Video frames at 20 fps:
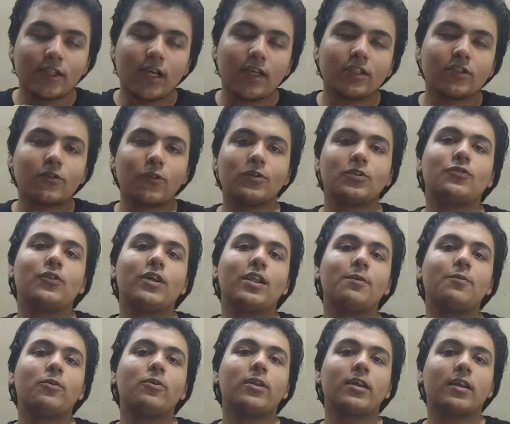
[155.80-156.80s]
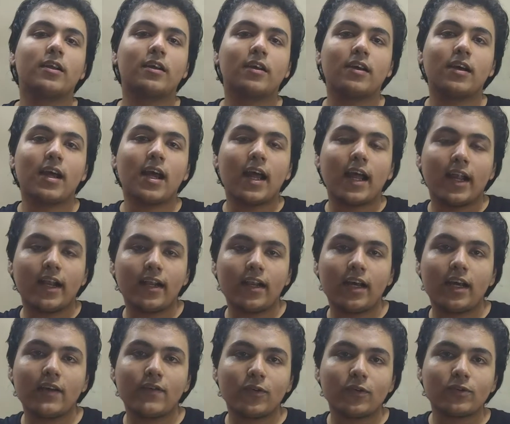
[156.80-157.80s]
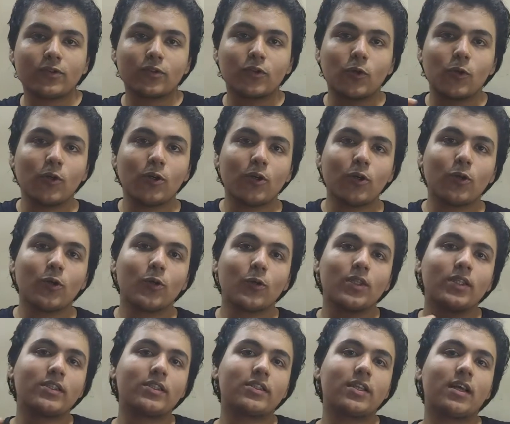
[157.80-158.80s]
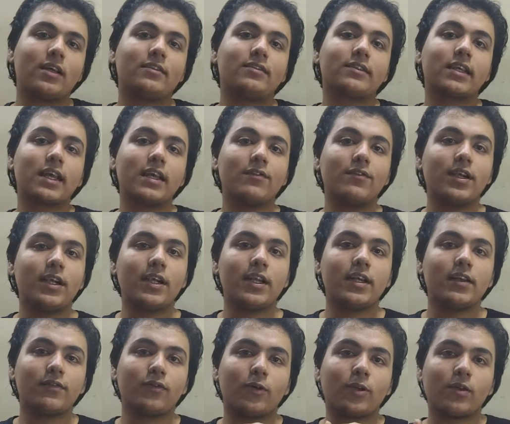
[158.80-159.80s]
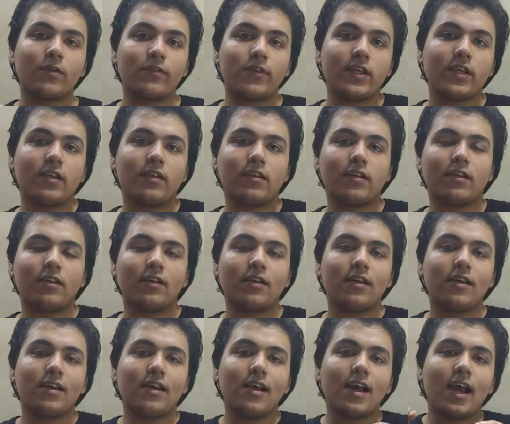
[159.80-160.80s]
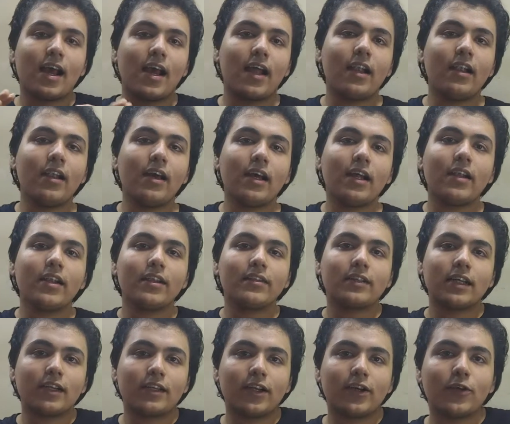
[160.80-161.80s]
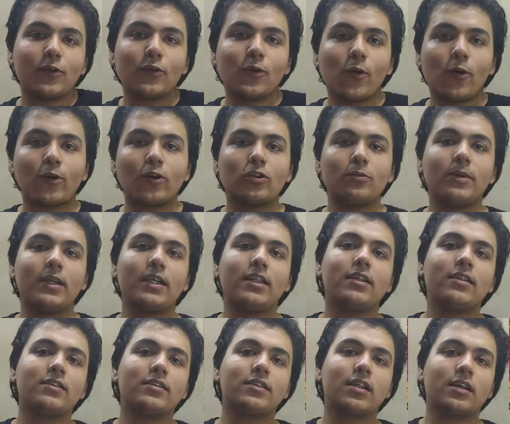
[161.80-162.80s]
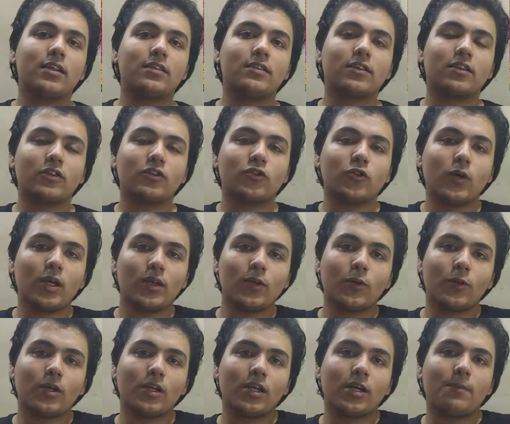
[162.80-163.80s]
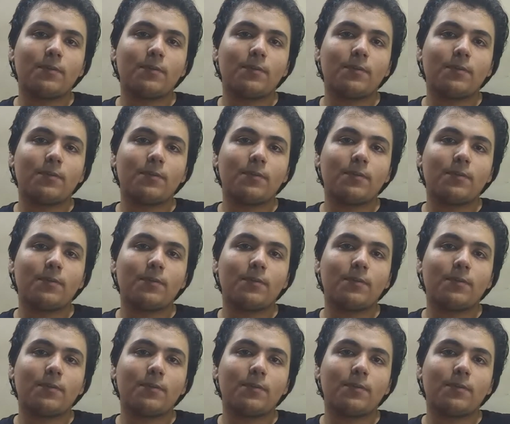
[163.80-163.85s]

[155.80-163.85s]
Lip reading: task was very boring, and I was told to do this task every day for a week. And I decided to automate this task. So I wrote